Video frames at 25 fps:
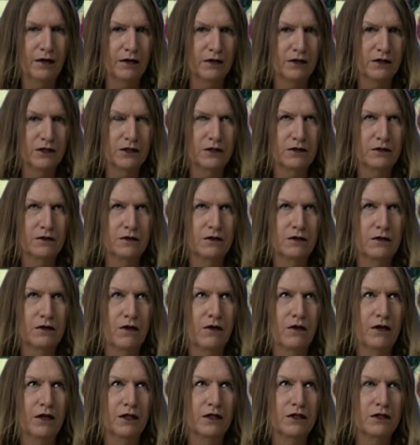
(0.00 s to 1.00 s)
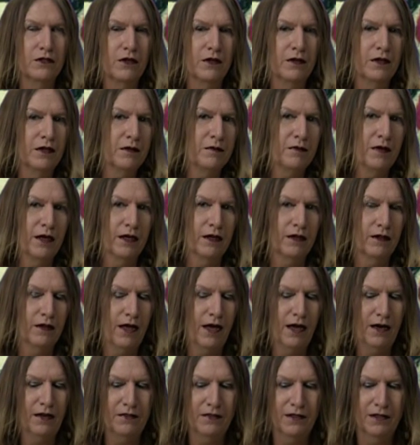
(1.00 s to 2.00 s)
It's corn and soy. You can make a
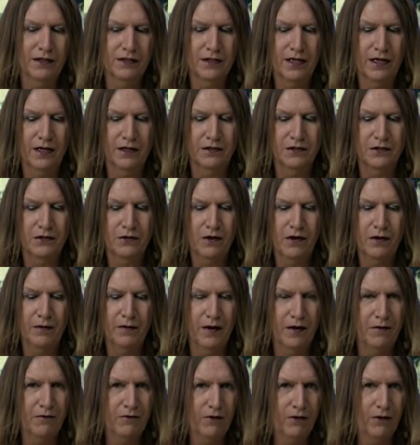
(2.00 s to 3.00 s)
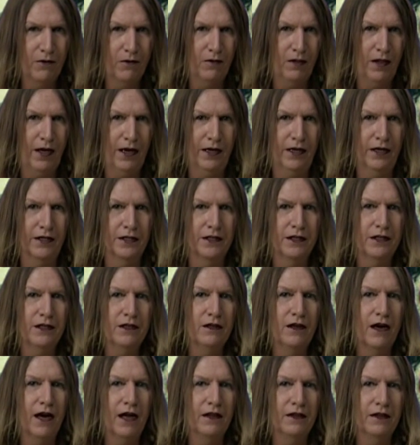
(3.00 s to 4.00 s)
lot of things out of soy, but for like a
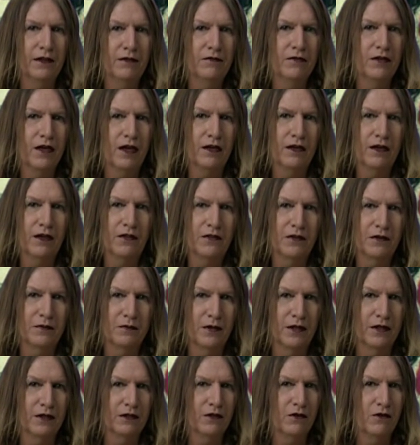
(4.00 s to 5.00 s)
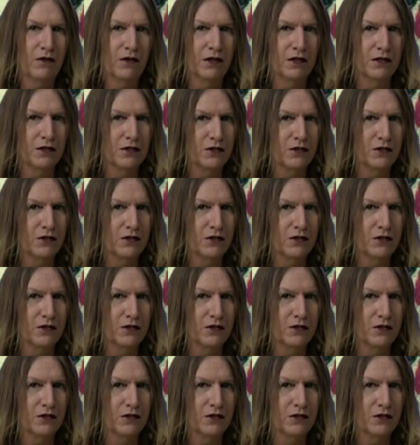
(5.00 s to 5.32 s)
year I lived on nothing but corn and